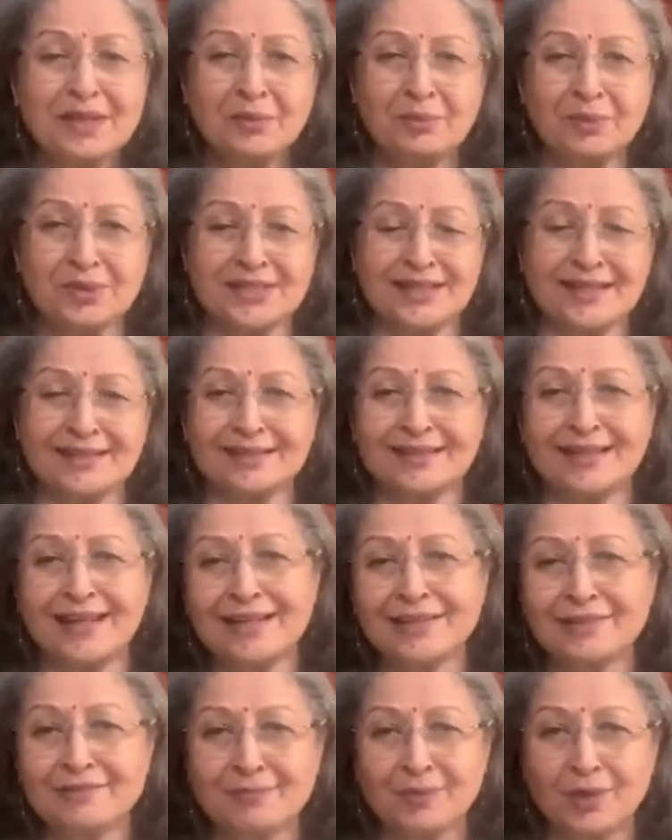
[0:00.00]
which are the
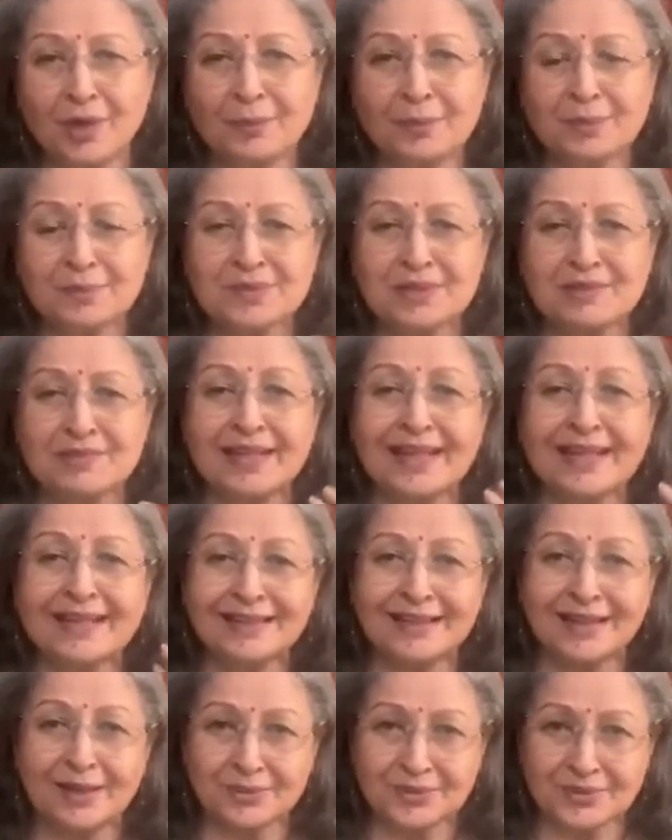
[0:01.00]
kind of problems they will
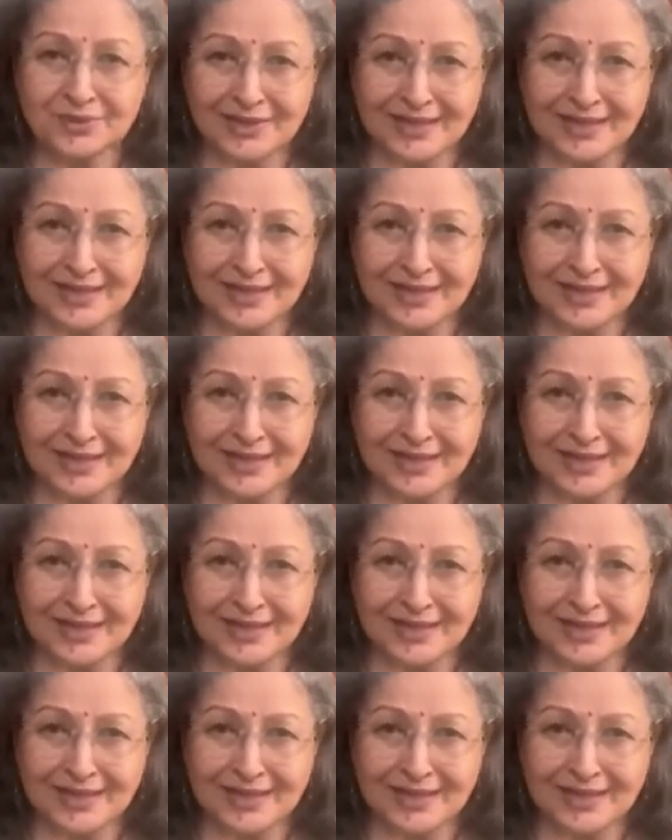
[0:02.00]
encounter